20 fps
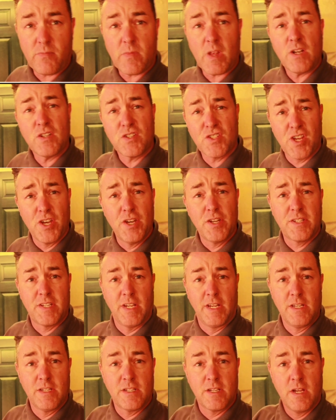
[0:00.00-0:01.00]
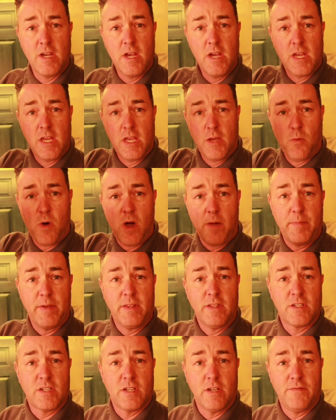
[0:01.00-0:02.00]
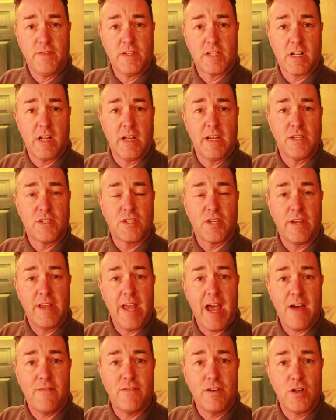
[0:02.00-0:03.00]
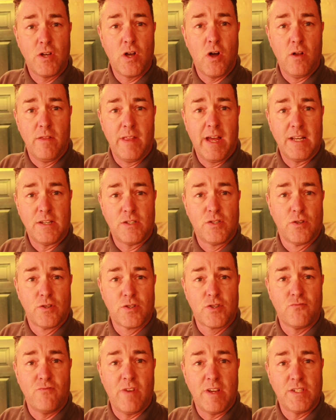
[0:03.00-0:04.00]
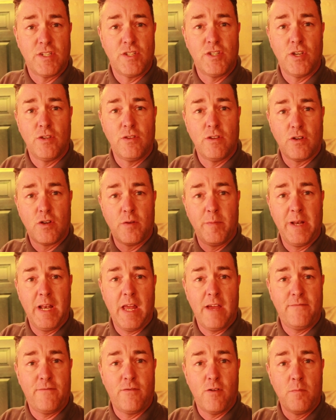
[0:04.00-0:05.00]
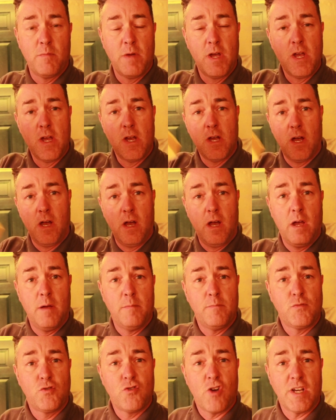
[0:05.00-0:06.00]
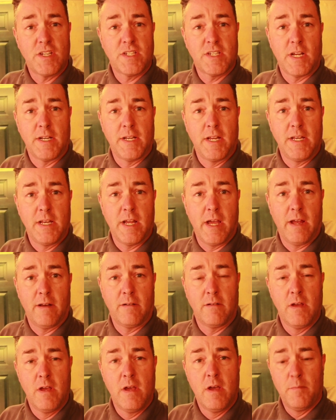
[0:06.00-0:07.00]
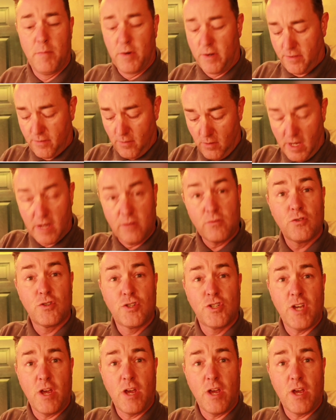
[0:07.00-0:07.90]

skirtings, you're wiping the surface clean, so you haven't got that dust residue that could be left from um, dry sanding down. But I thought I'd just show